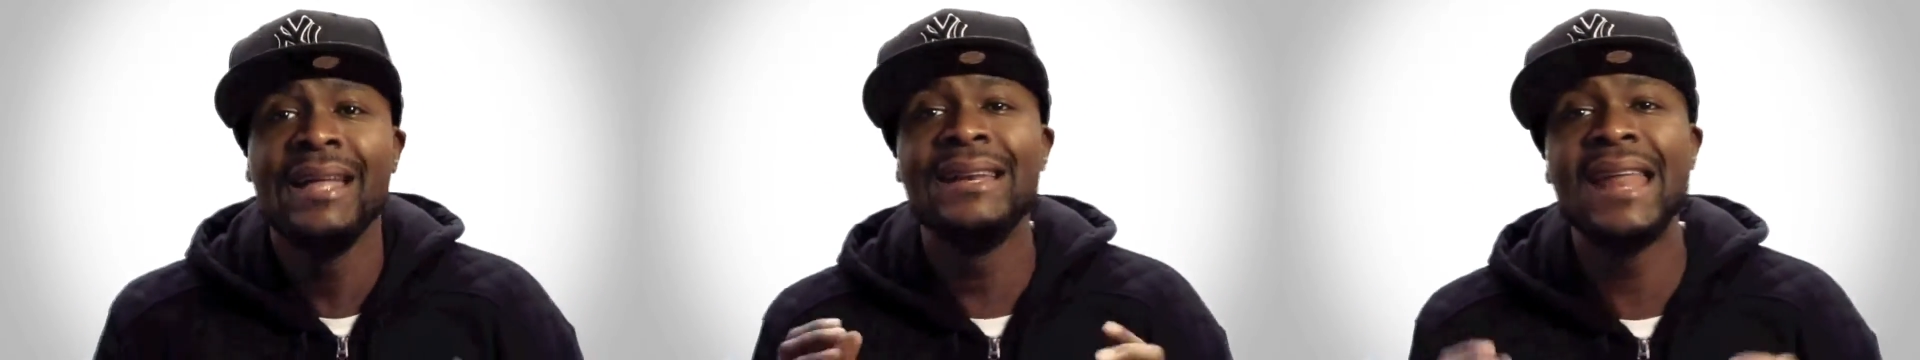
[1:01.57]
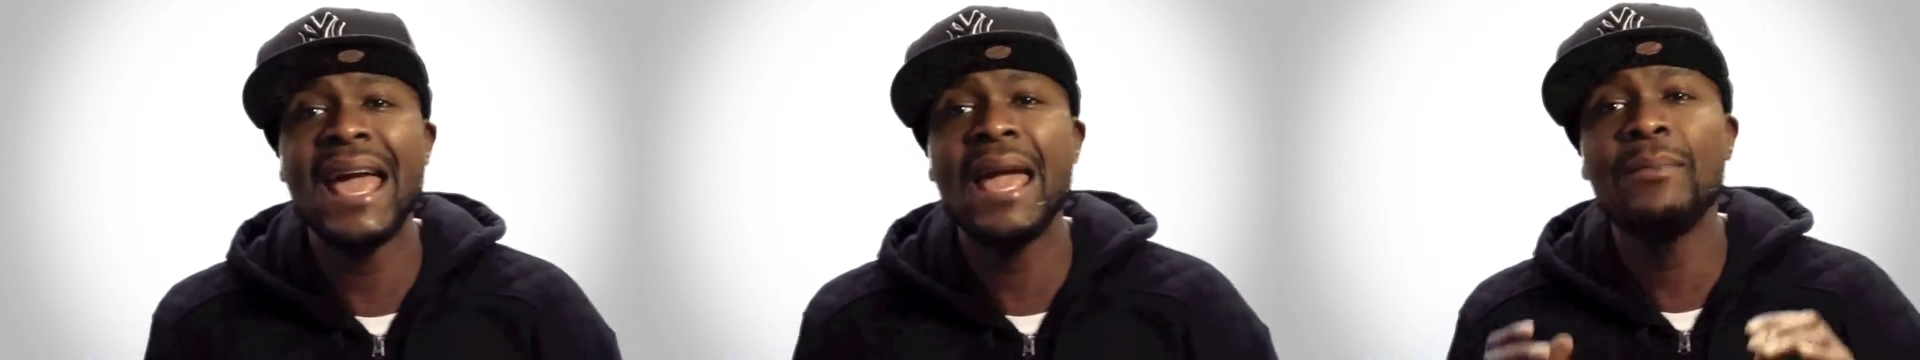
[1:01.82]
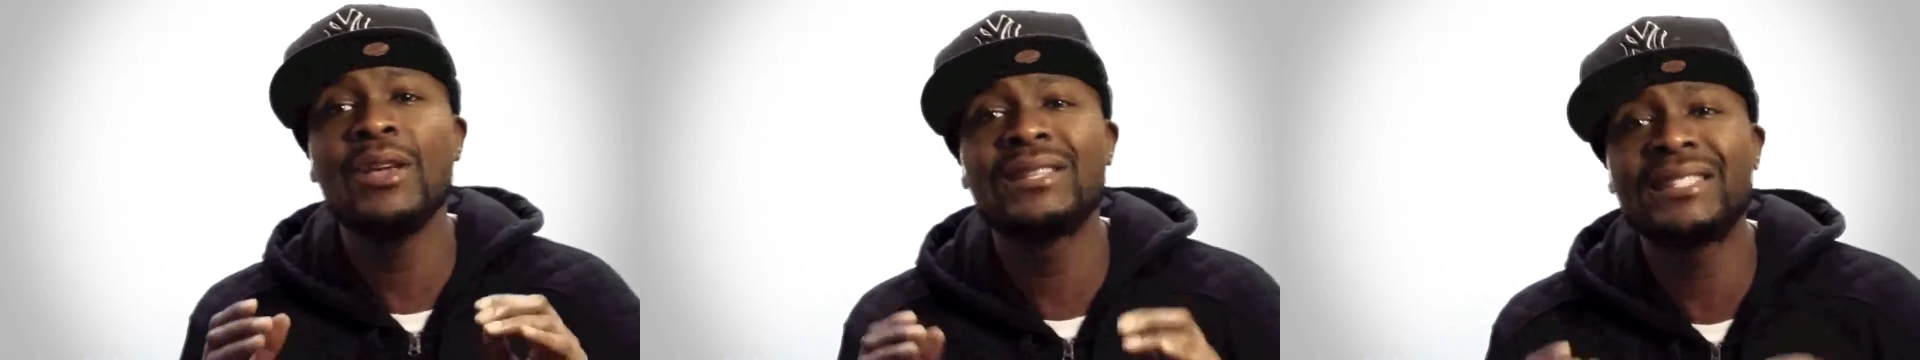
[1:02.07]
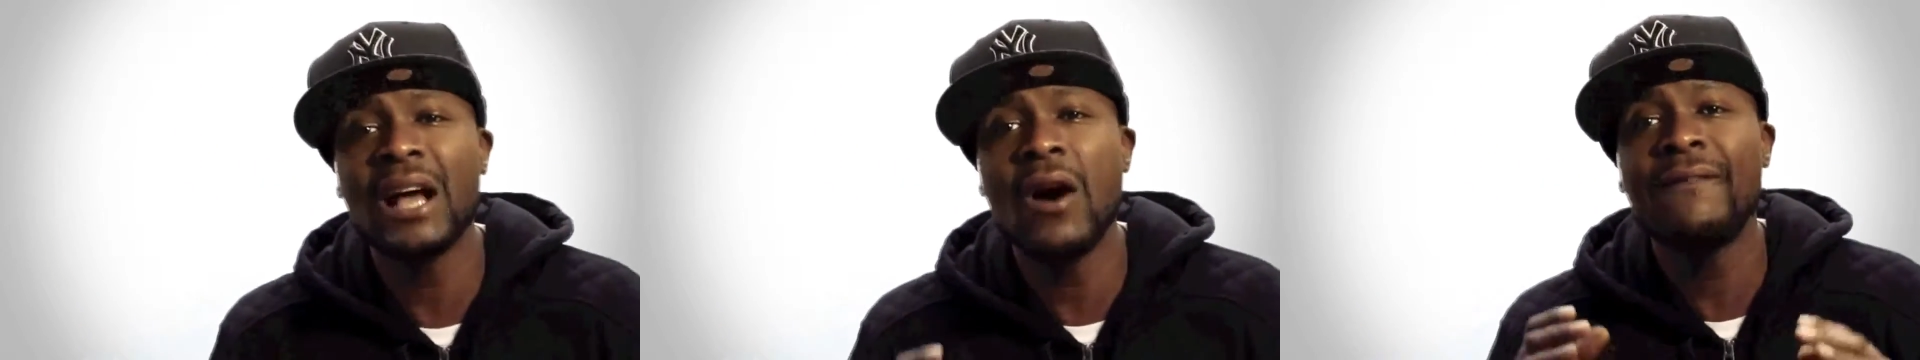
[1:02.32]
Name
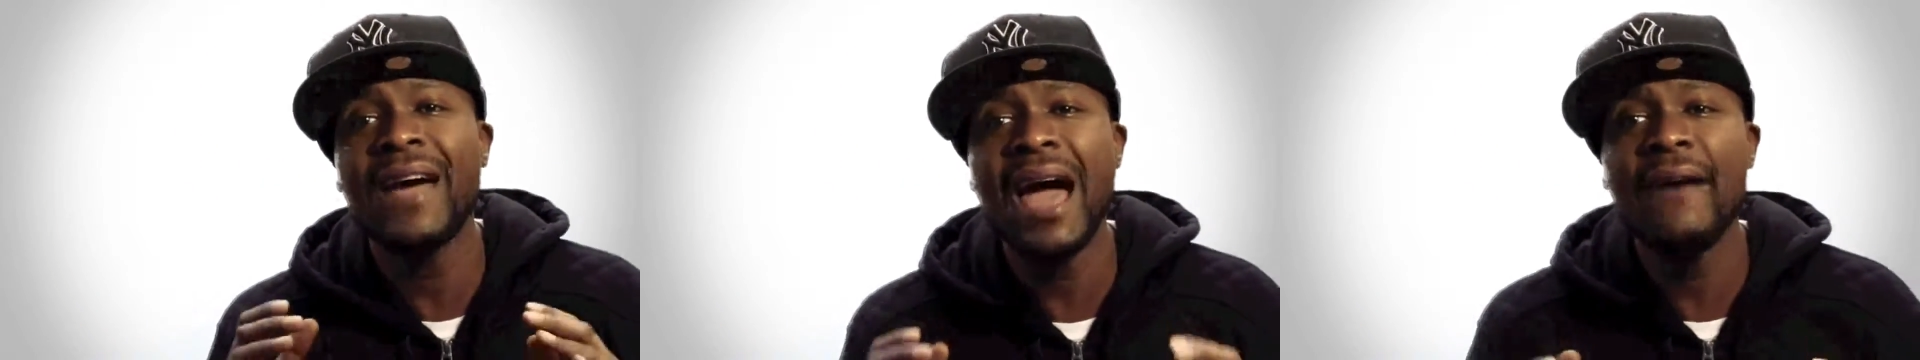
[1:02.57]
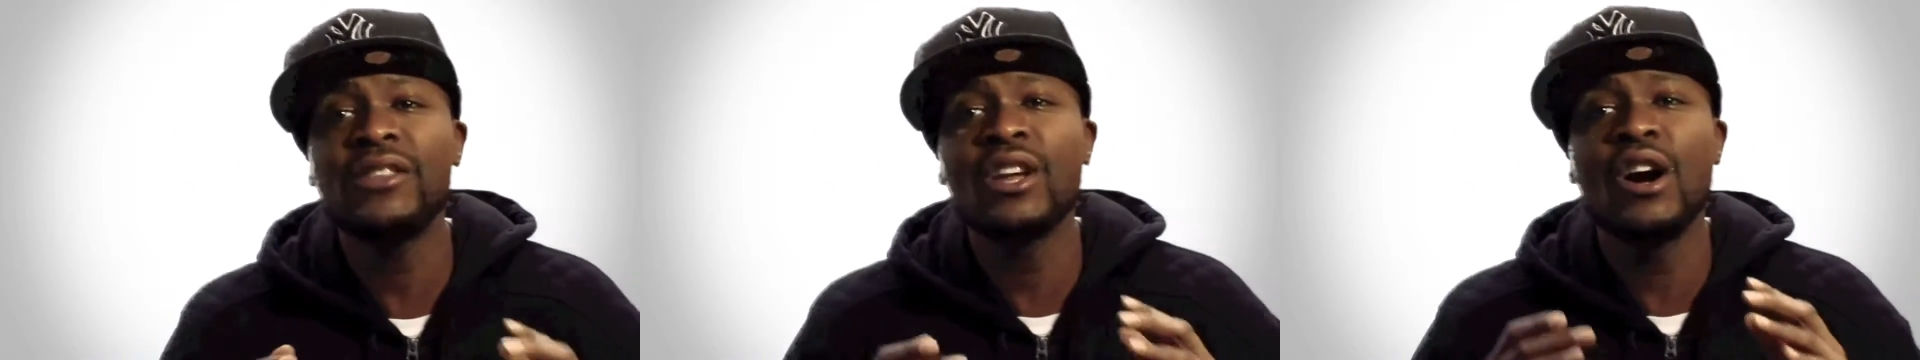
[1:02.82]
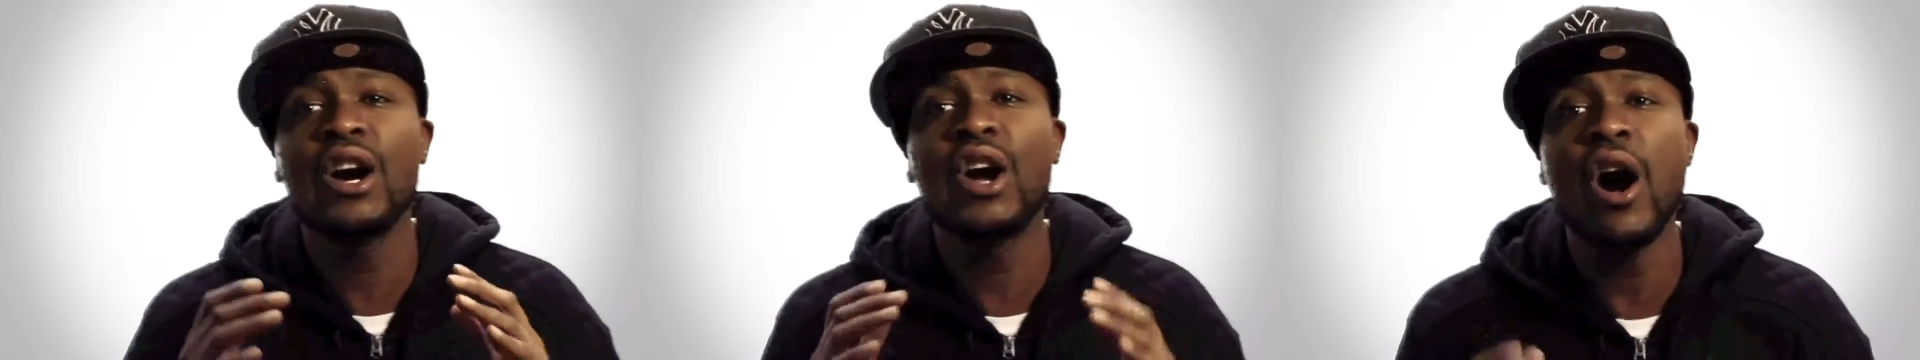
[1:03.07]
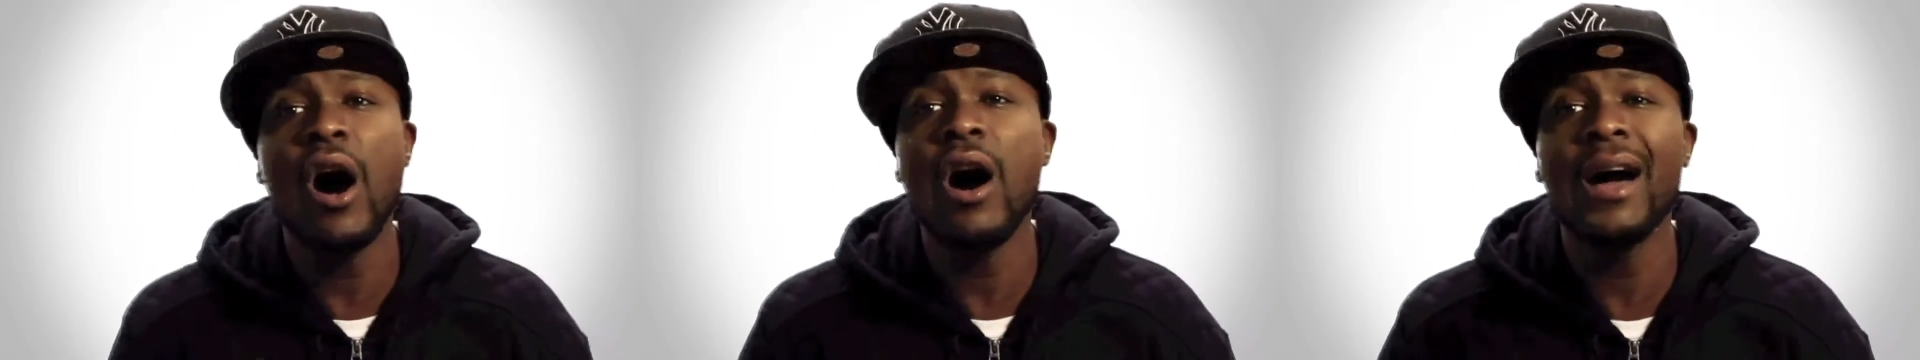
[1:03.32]
yourself after a
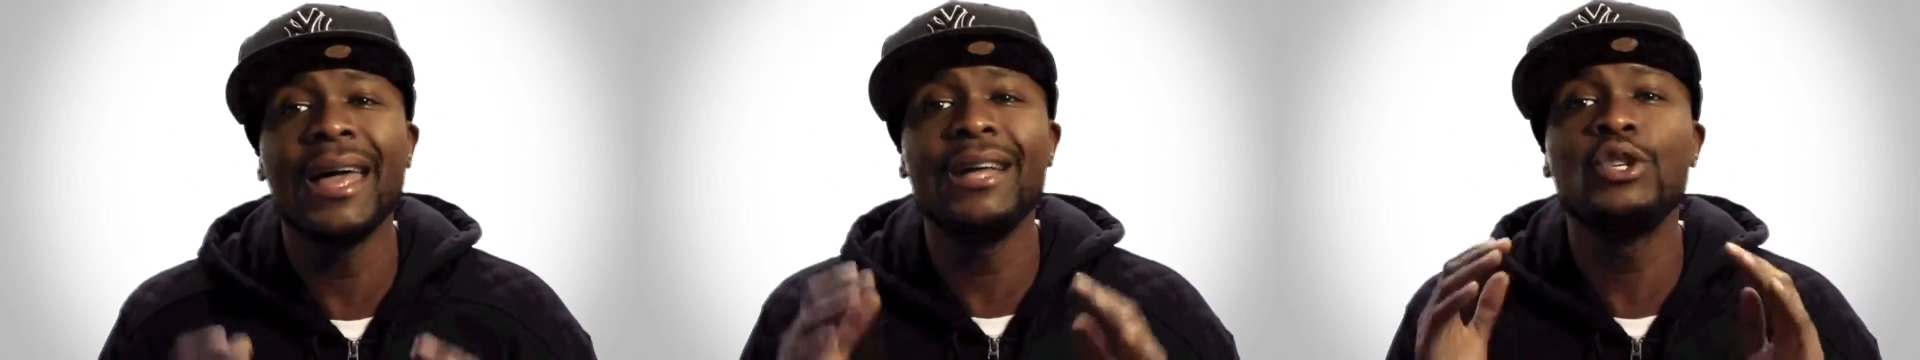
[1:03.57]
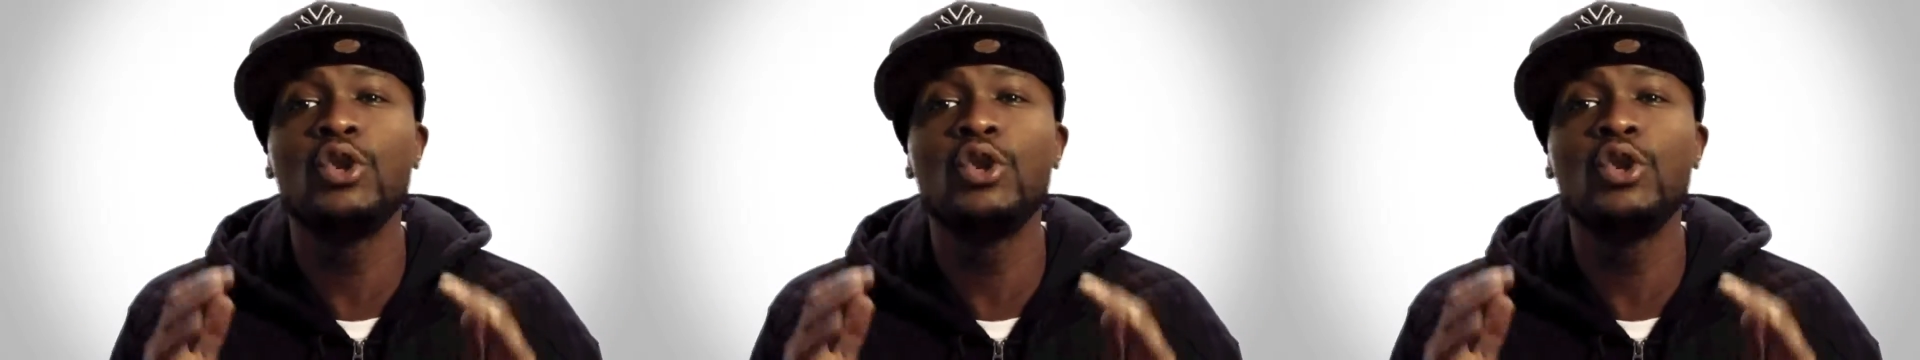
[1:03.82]
car and